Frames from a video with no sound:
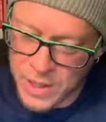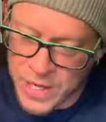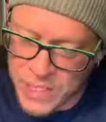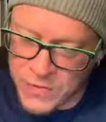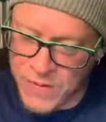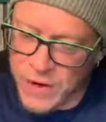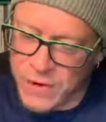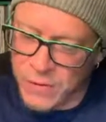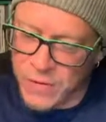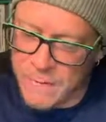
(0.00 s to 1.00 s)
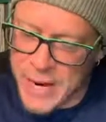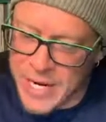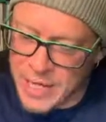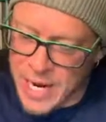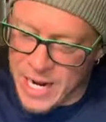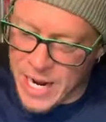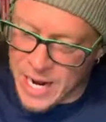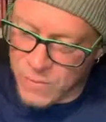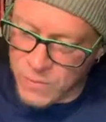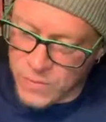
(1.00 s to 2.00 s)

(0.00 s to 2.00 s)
His failure on the mainland had